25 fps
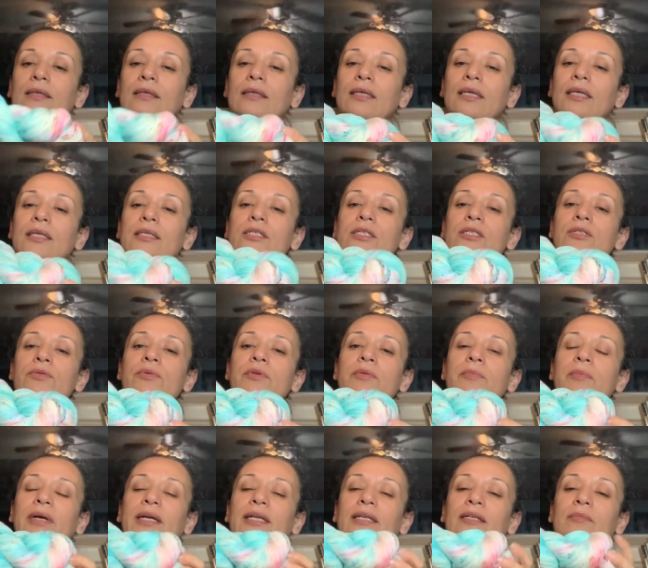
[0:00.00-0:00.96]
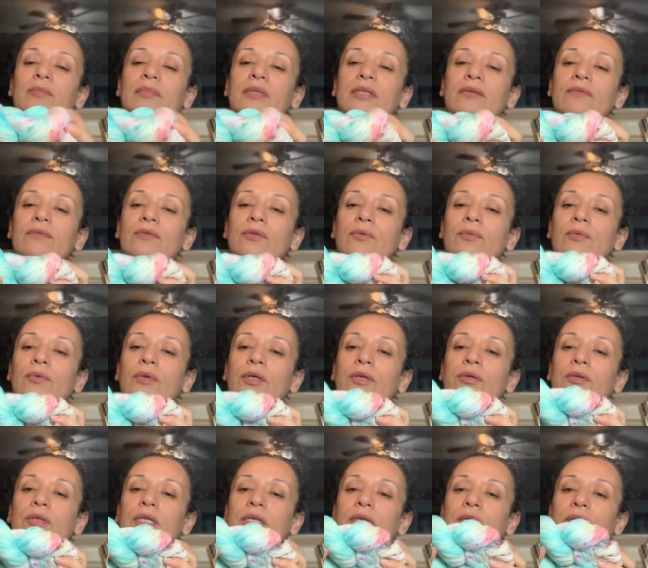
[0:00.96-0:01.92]
It just reminded me of the
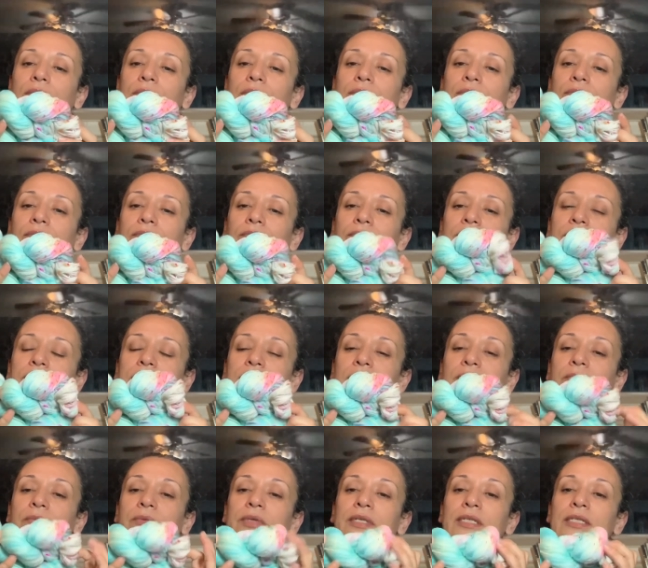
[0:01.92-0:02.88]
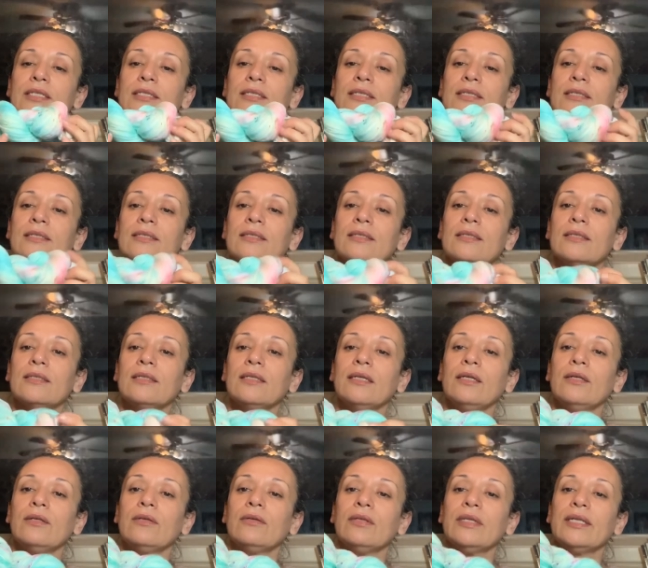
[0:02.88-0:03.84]
rodeo for some reason,
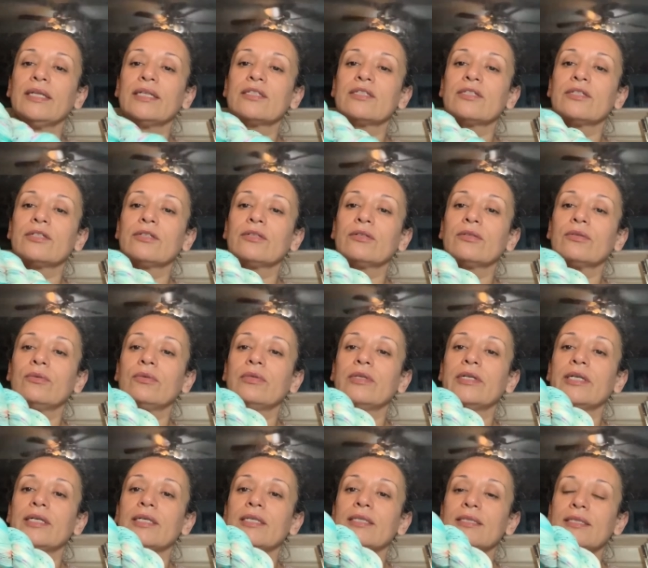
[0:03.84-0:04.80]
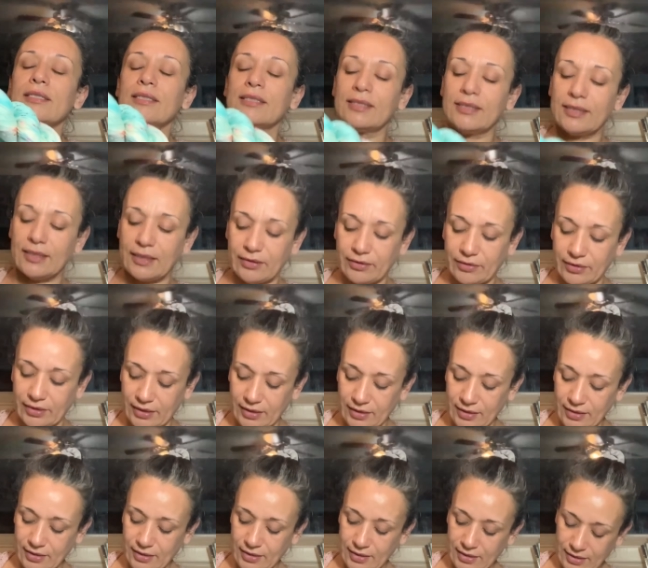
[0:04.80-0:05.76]
you know, like turquoise, etc.
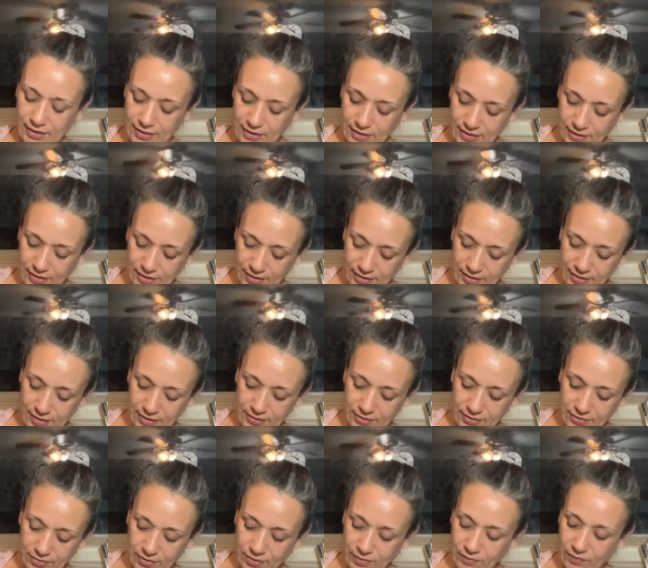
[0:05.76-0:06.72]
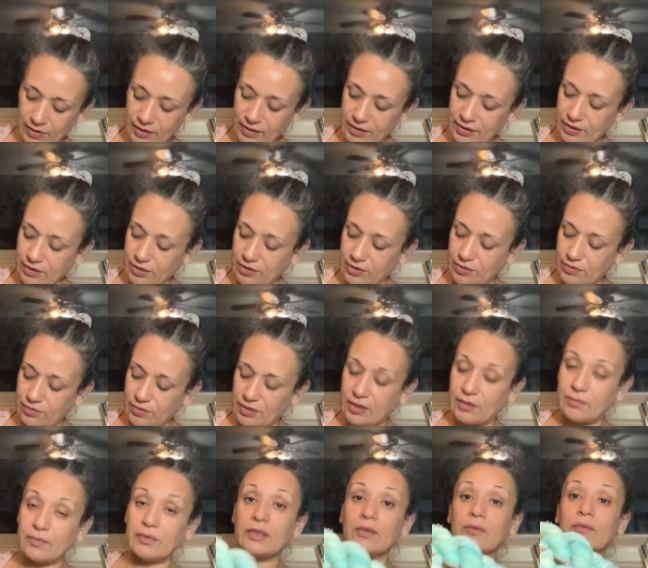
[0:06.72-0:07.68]
And so I wanted to do
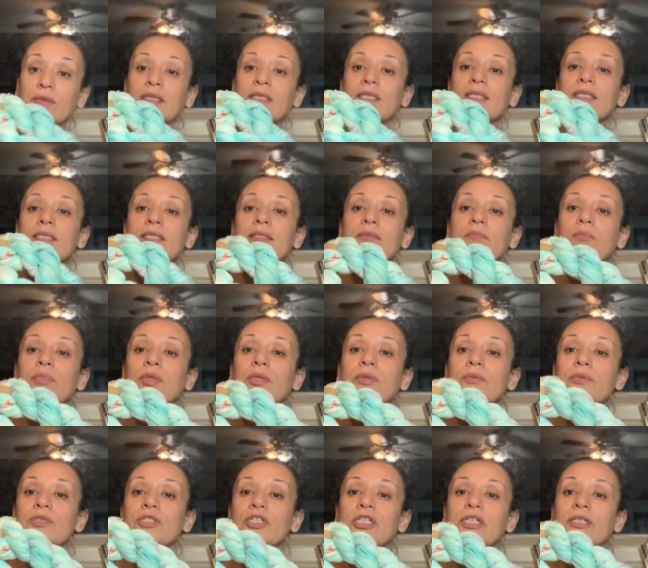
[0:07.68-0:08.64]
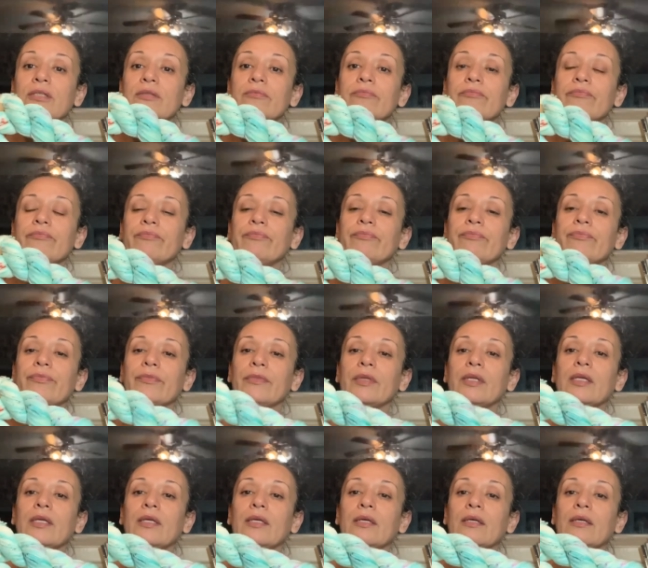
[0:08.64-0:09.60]
something with this in blue jean.
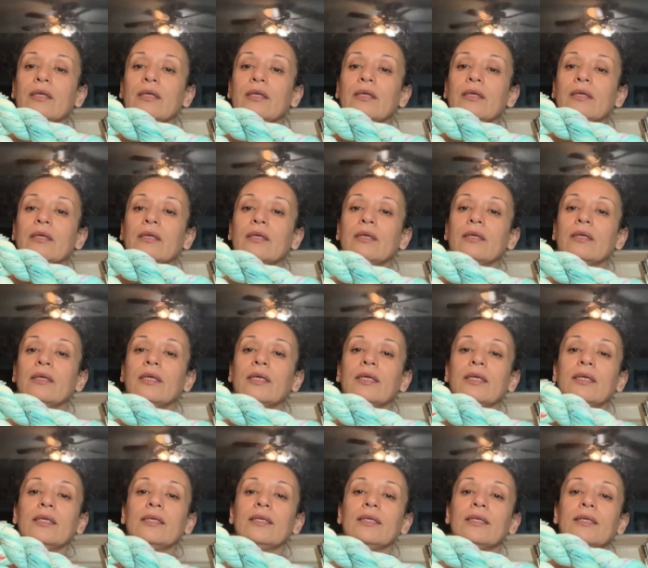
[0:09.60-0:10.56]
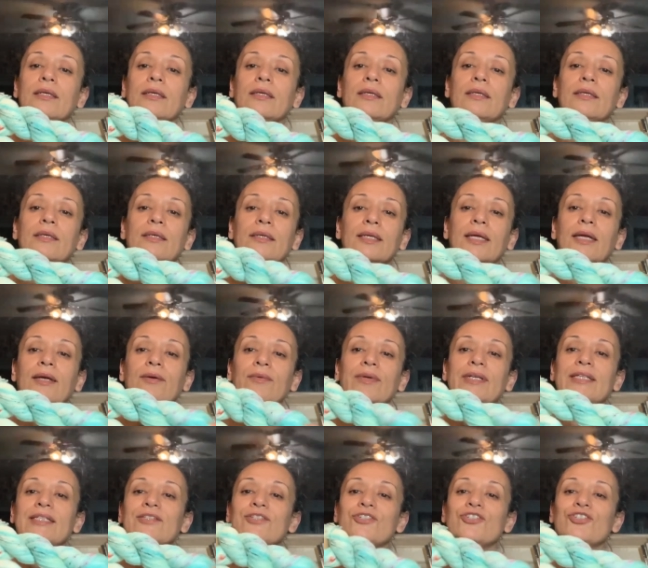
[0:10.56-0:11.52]
And uh, can't
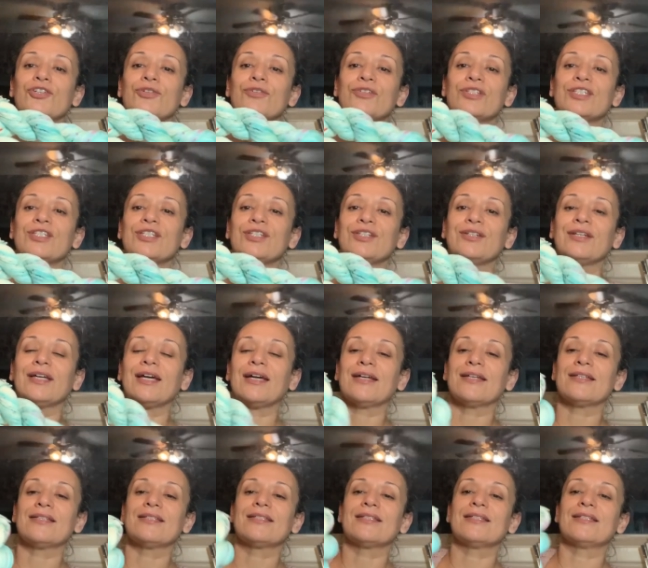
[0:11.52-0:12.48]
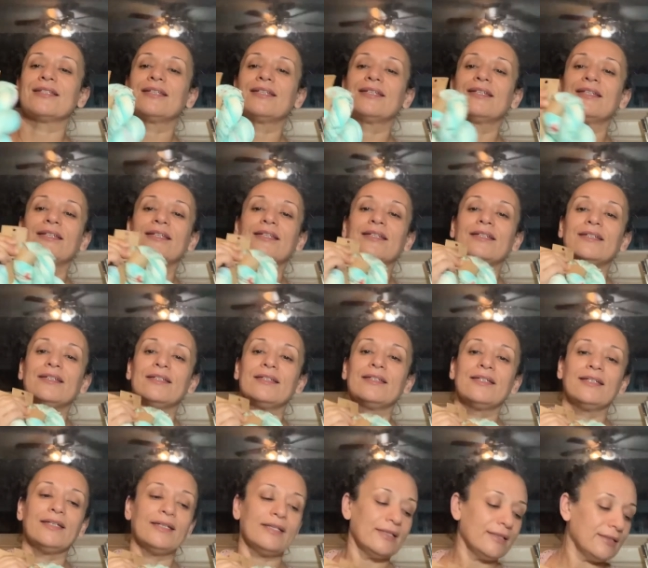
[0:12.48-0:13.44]
wait to show it to you guys.
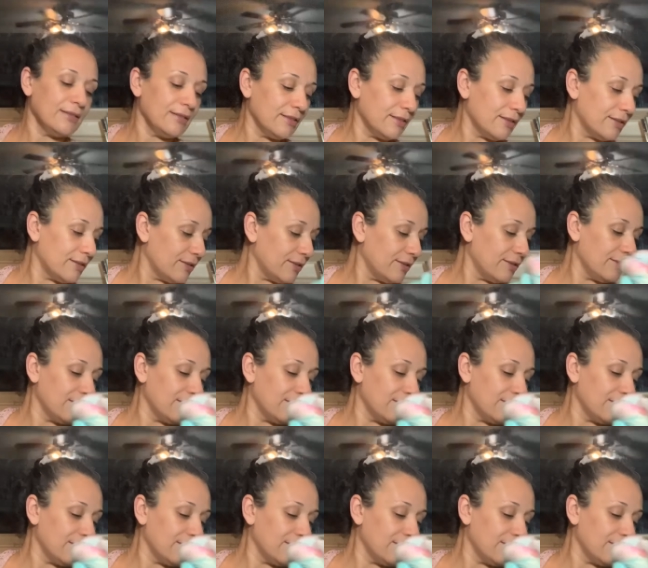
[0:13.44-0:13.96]
And uh,